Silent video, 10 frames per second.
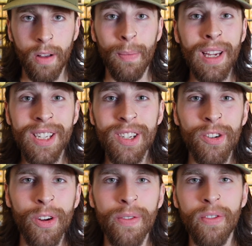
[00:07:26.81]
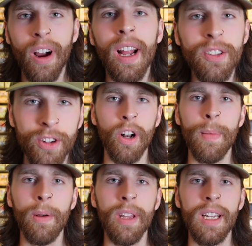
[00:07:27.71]
Beasties are your friends. They're going to
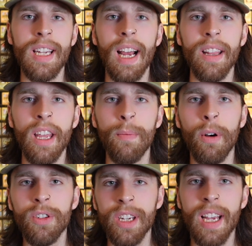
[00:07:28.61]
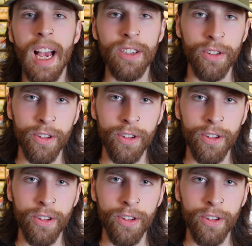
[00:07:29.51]
be able to attack the opposing caster.